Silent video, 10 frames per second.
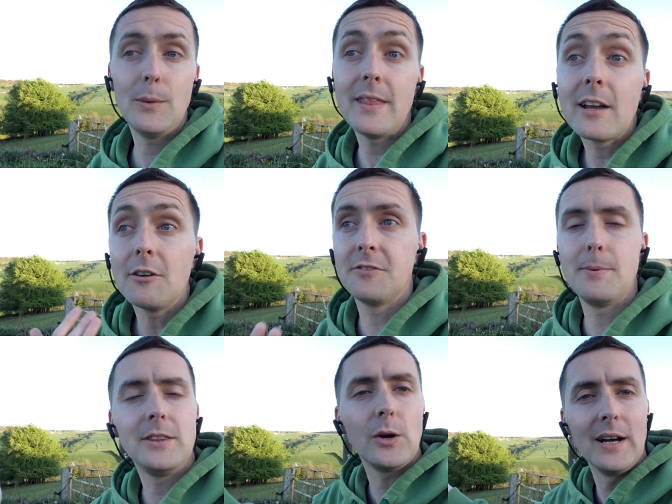or whether, God
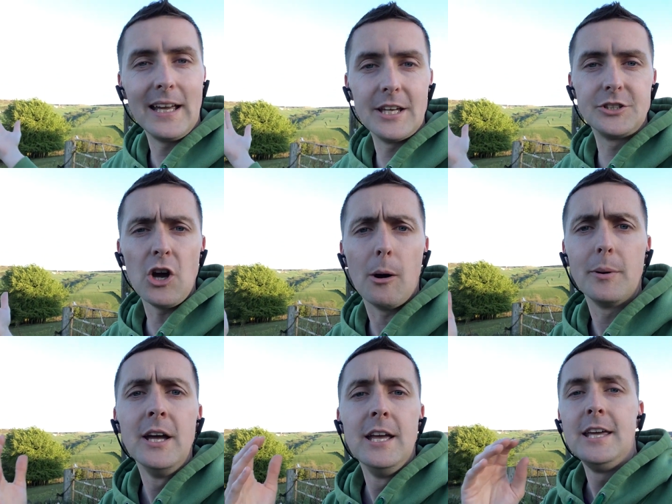forbid, they go out and get a
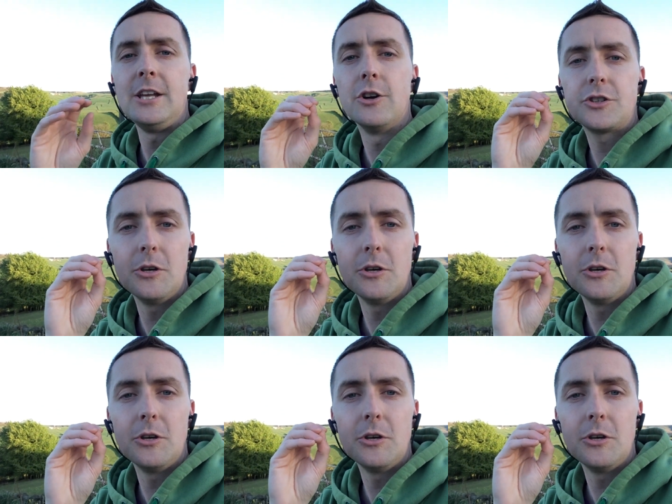job. You know,